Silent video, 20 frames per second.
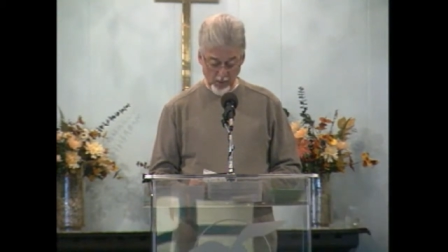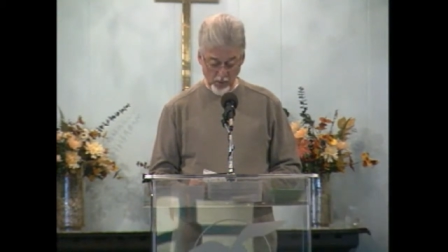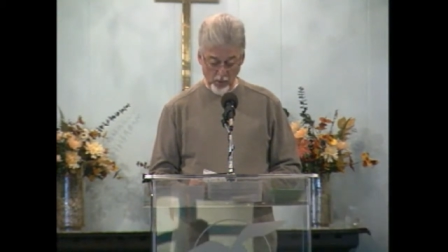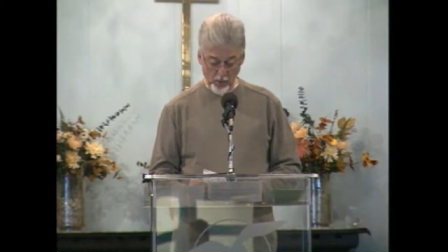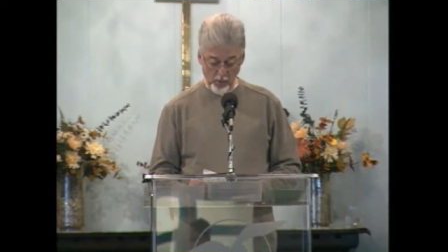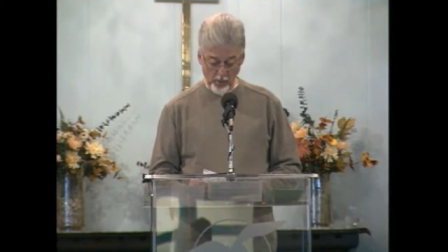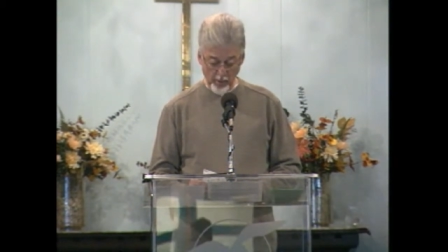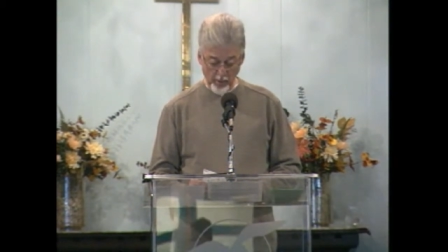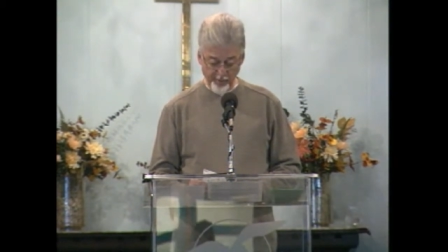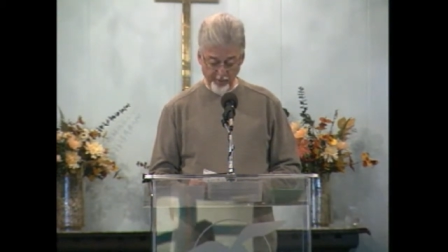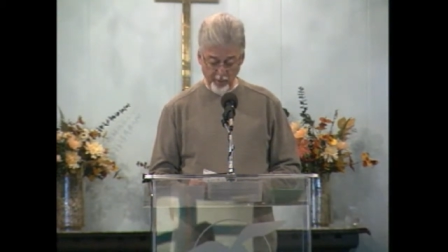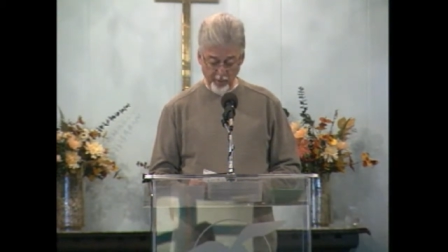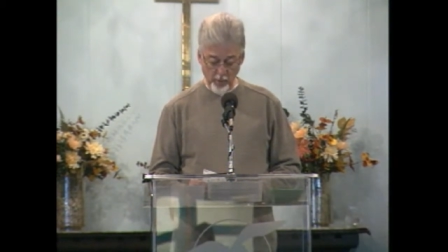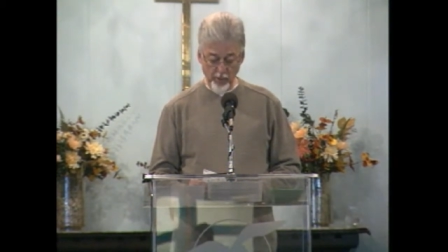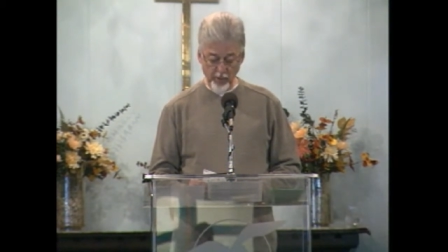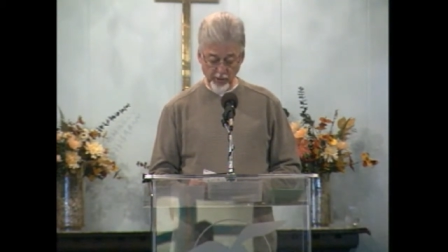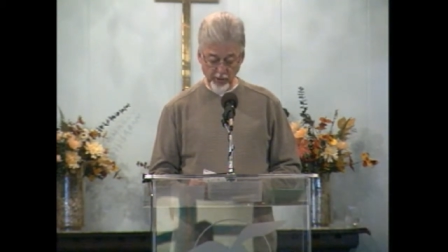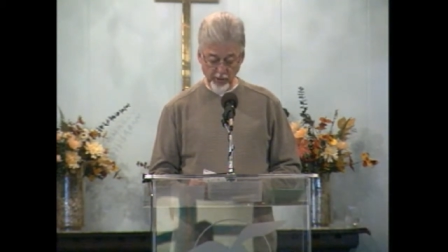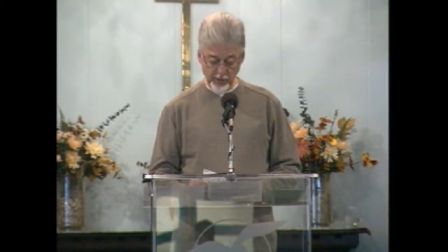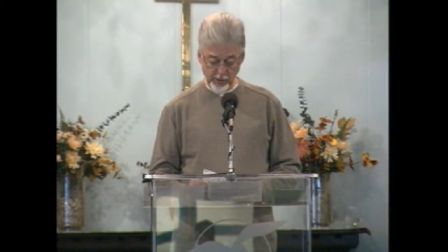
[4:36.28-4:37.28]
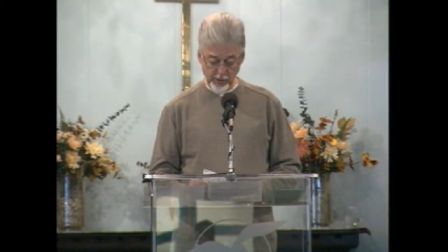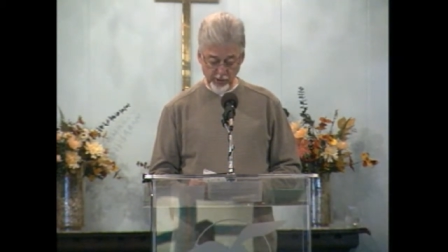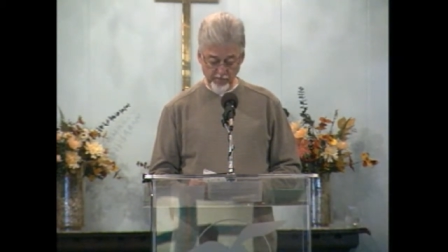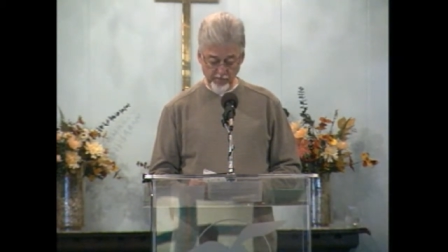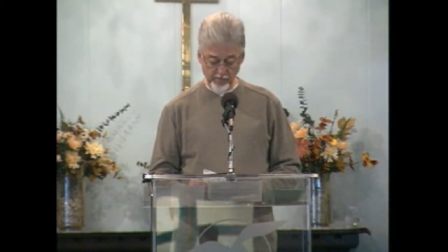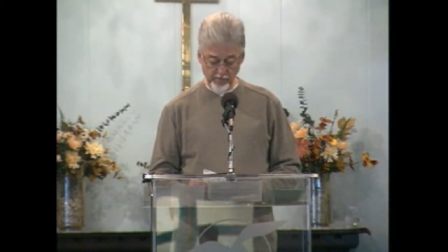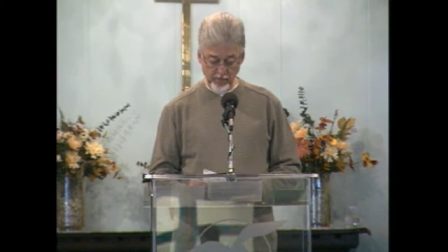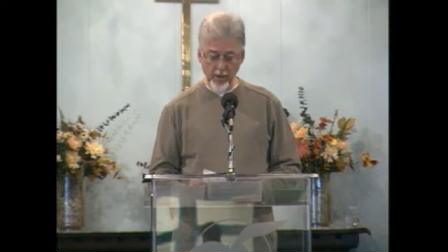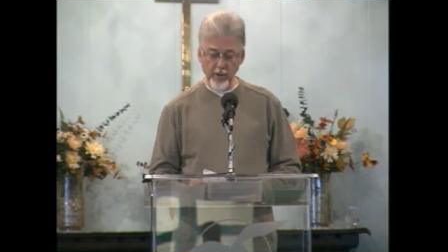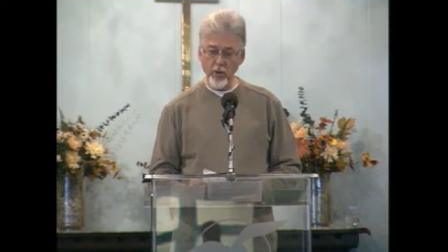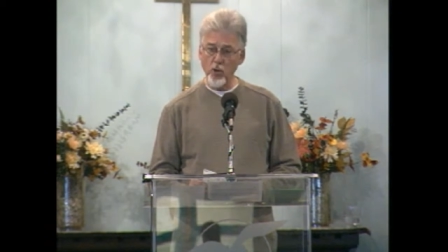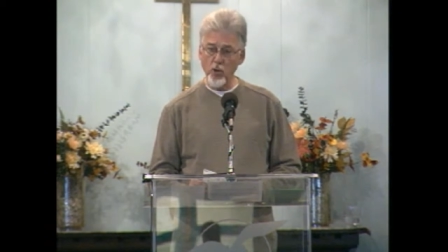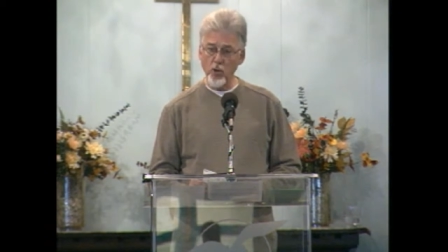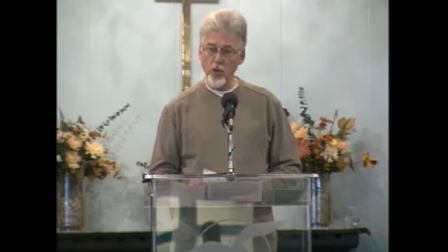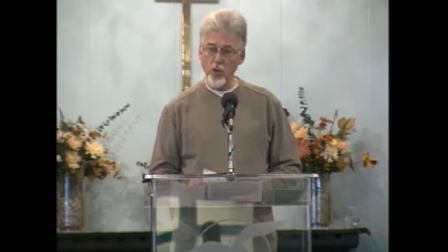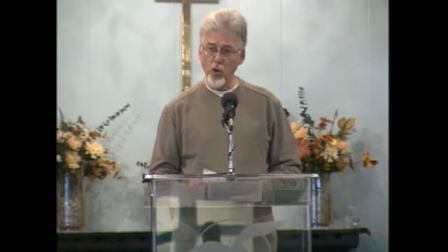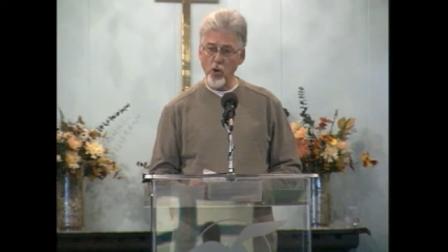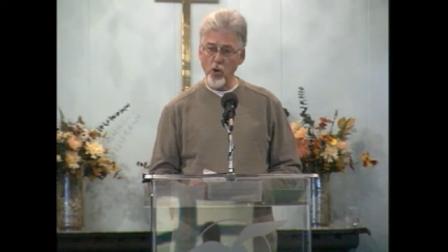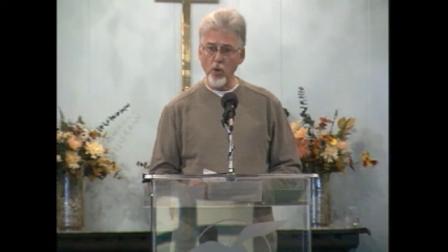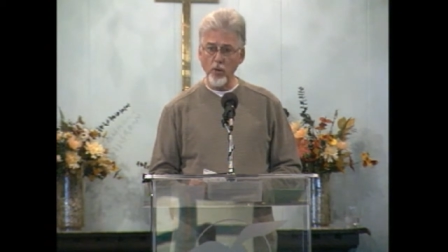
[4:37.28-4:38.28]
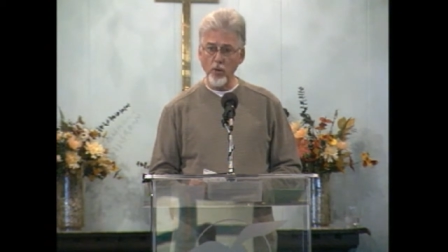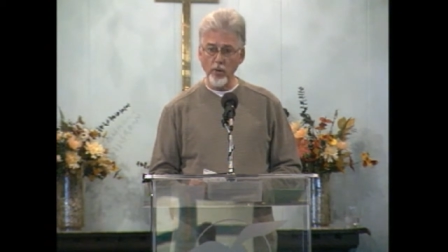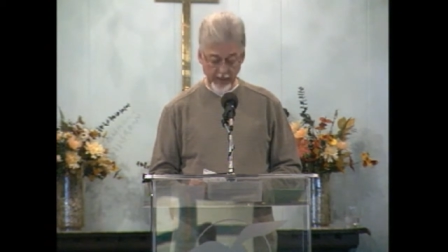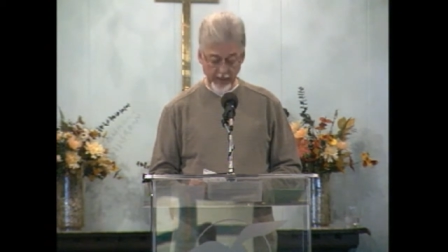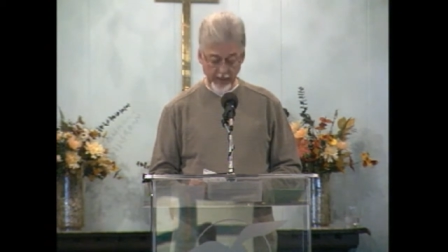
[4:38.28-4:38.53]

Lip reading: or focus on a goal